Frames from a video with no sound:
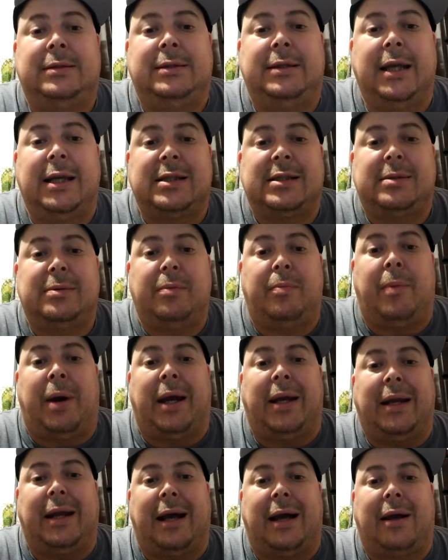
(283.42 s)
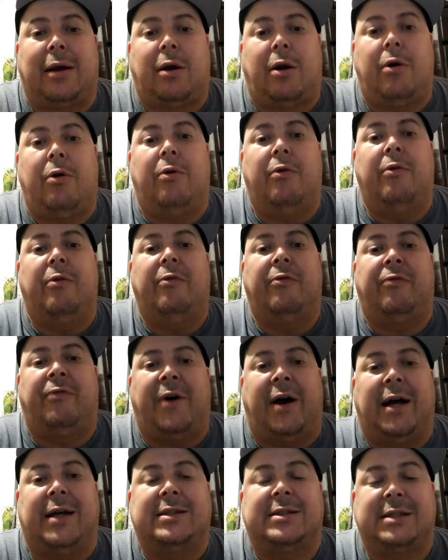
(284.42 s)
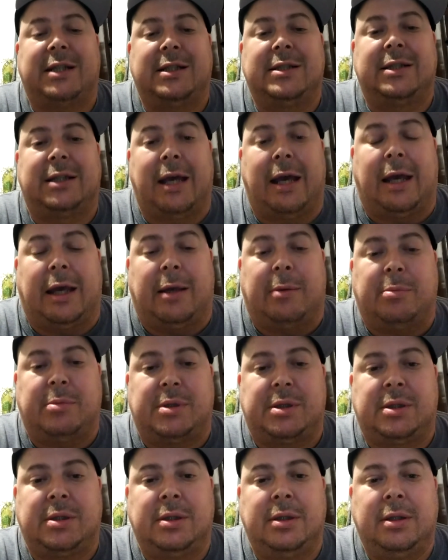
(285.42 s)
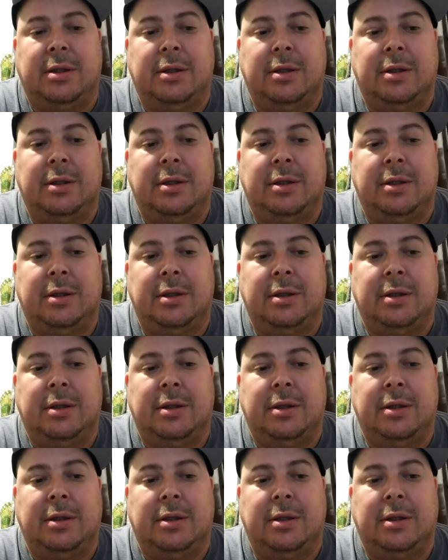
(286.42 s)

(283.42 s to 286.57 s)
This might not go five, six games.